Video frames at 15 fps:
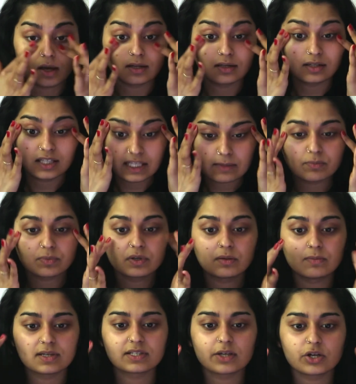And keep
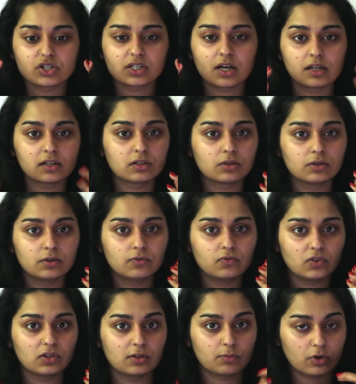massaging until you
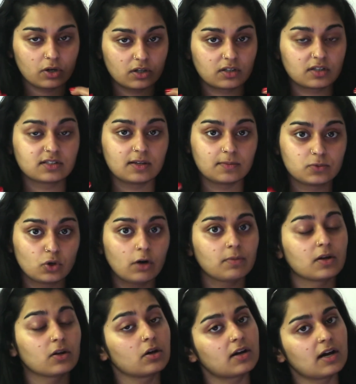feel the product is absorbed,
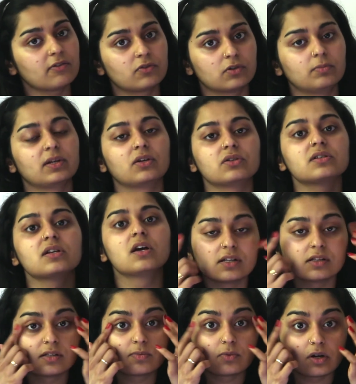and not after, because
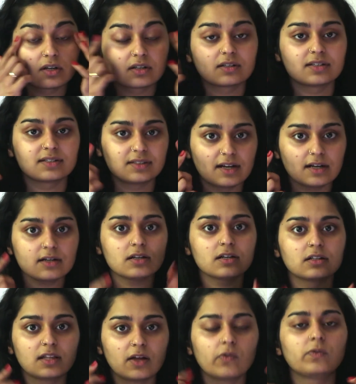till the product is there
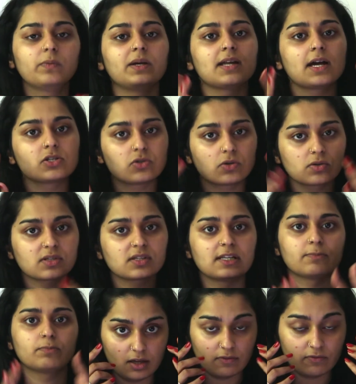will be a natural
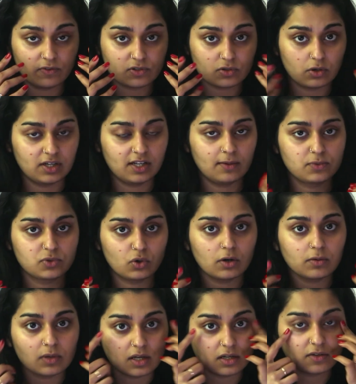slip. If it's already
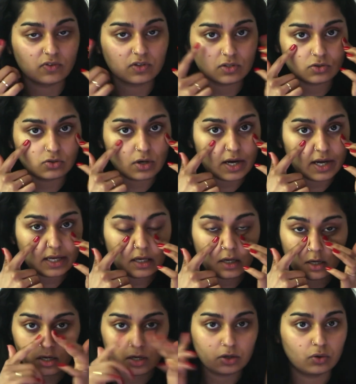absorbed, and if it's dry,
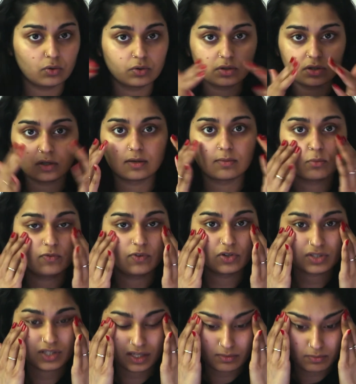don't move your
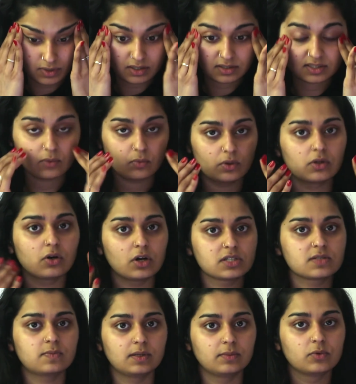skin, because that will
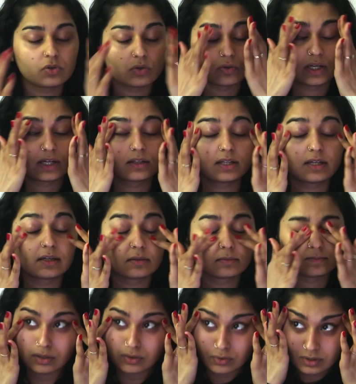cause premature wrinkling.
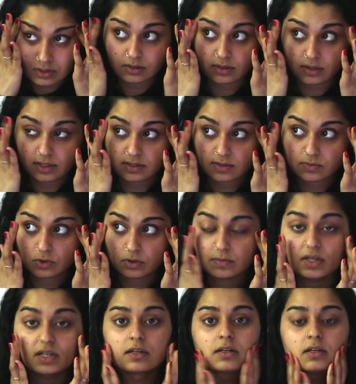Do it till that's absorbed,
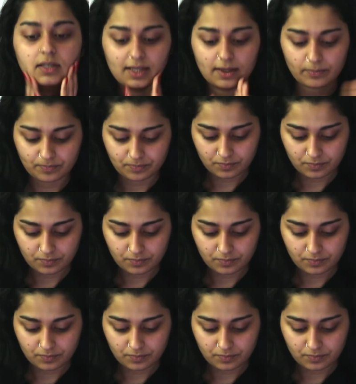and yeah.